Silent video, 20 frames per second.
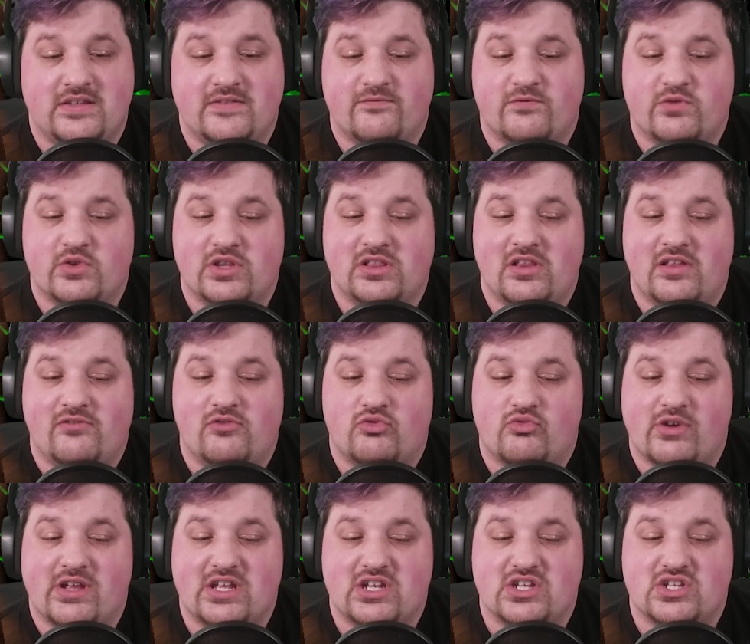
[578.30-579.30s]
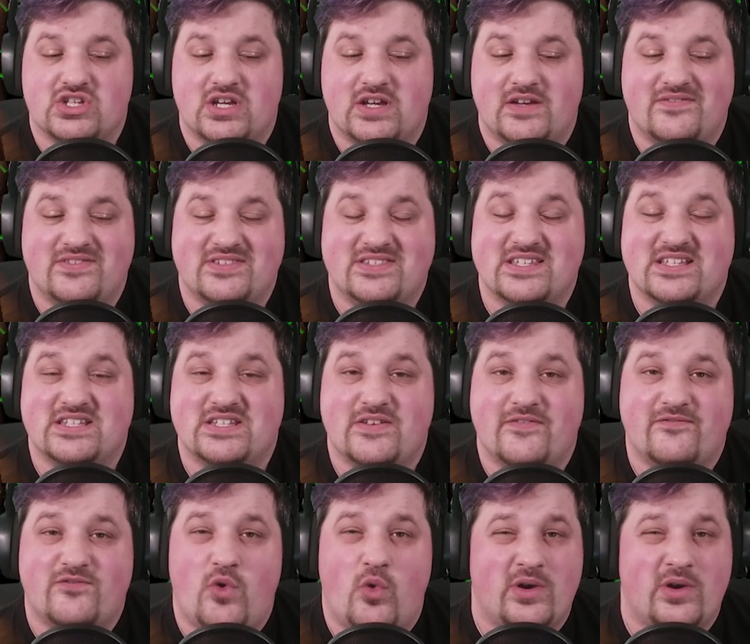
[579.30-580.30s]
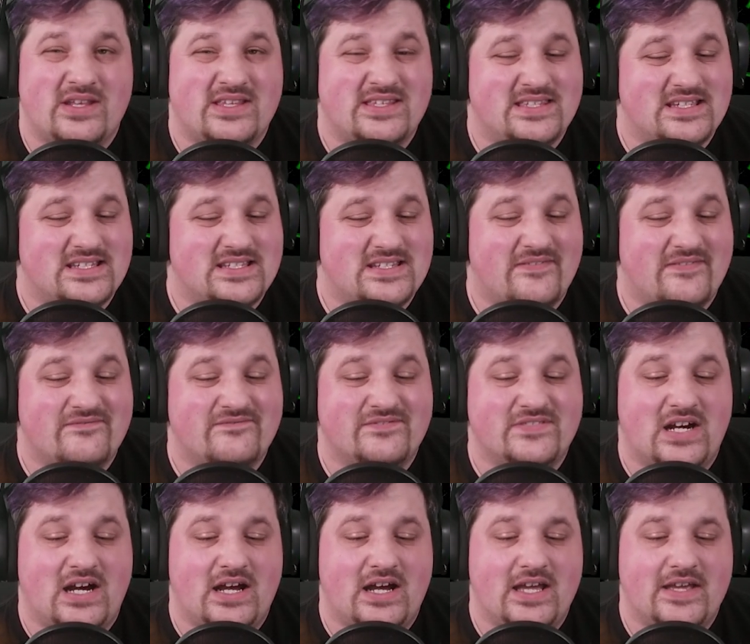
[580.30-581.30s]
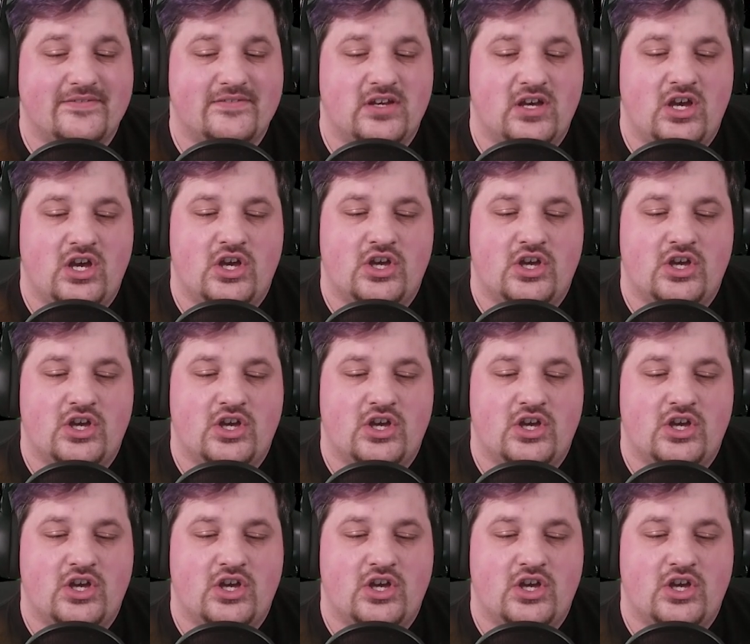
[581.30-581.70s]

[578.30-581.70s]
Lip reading: Then for the level range of 64 to 65,